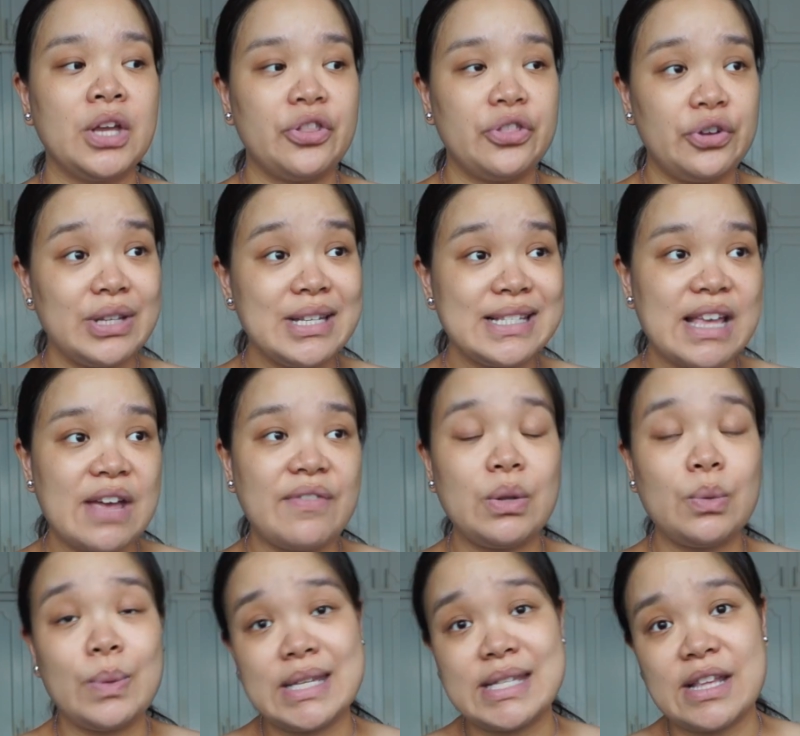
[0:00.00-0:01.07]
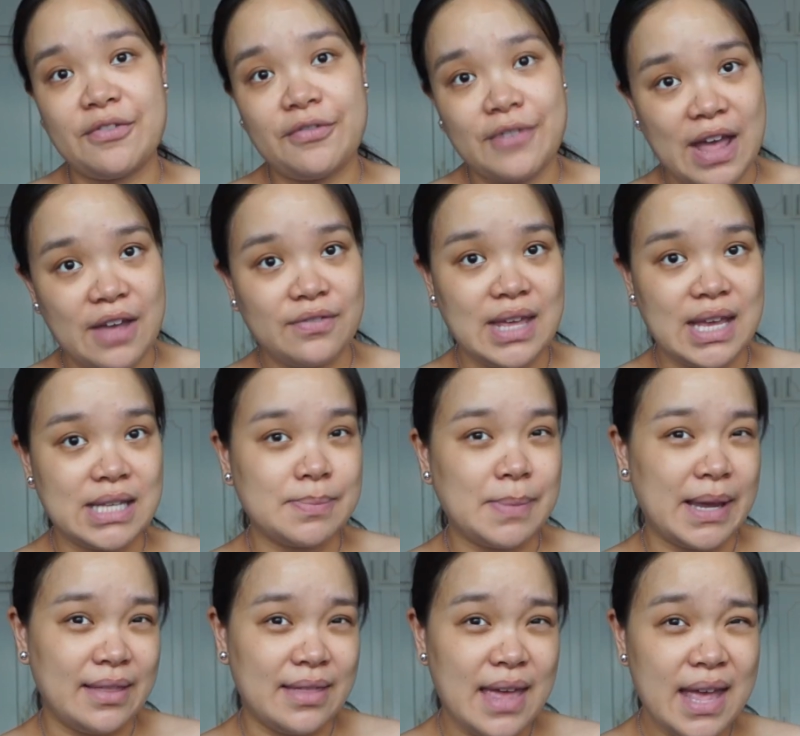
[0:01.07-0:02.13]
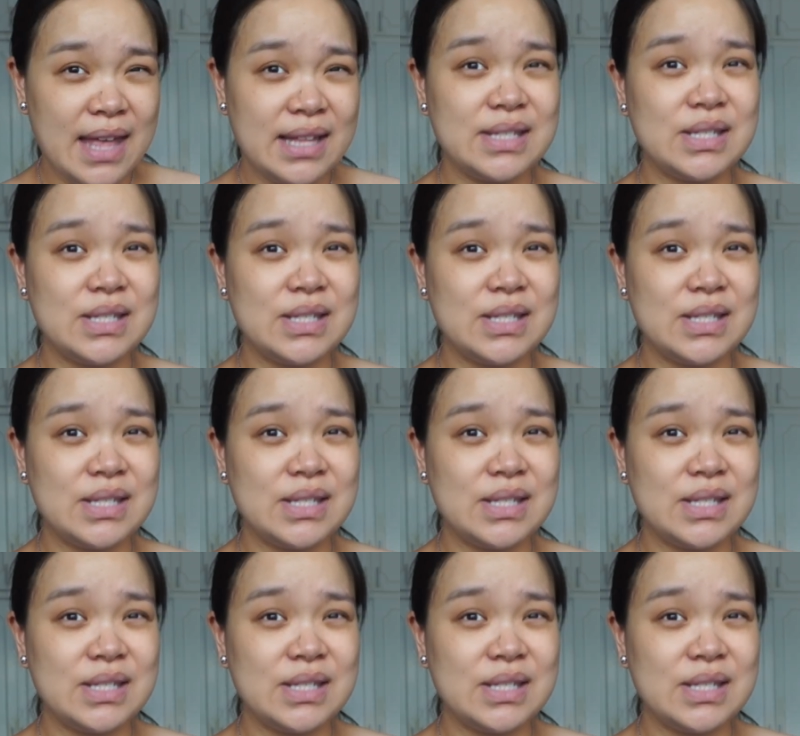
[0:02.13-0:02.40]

37 weeks and 5 days by then,